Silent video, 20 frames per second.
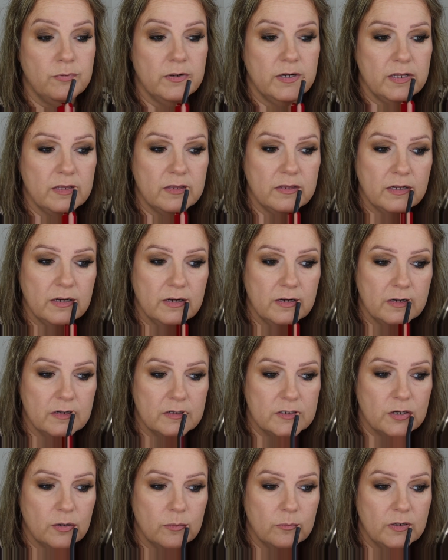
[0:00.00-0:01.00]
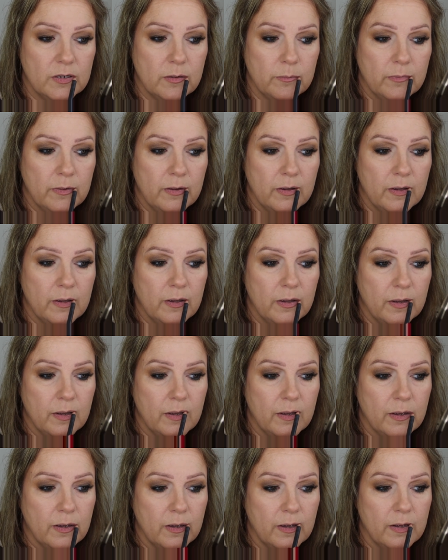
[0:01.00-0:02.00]
really thin top lip,
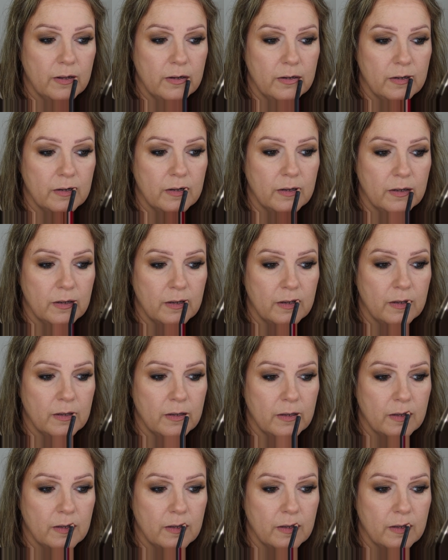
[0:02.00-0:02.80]
and uh,